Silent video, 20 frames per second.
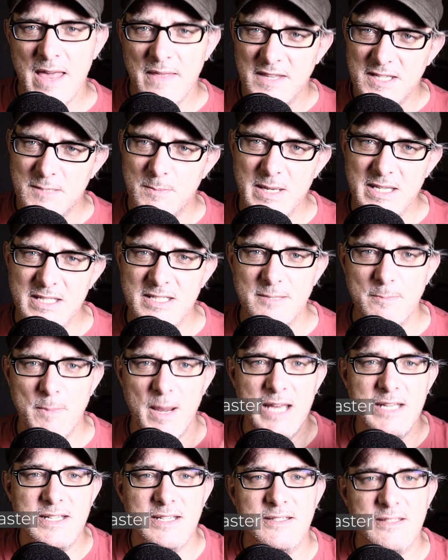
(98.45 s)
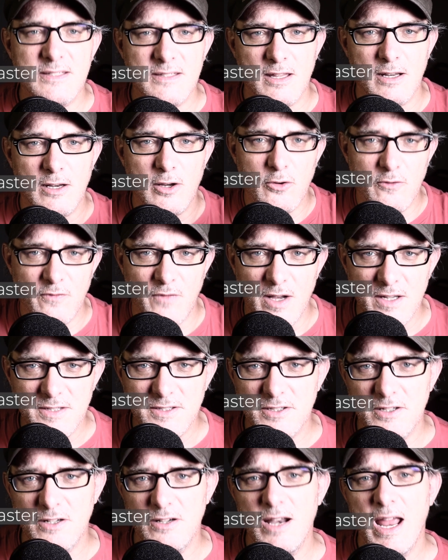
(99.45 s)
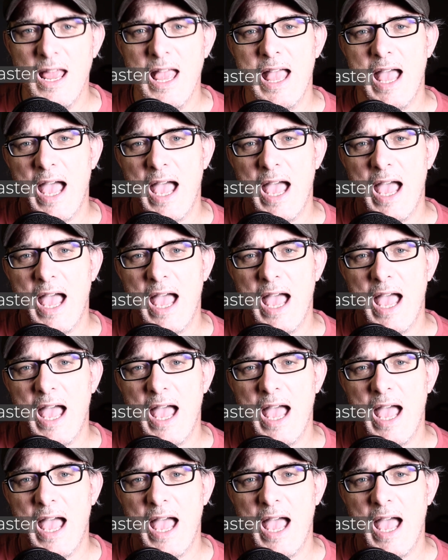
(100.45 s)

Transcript: This means pages that load faster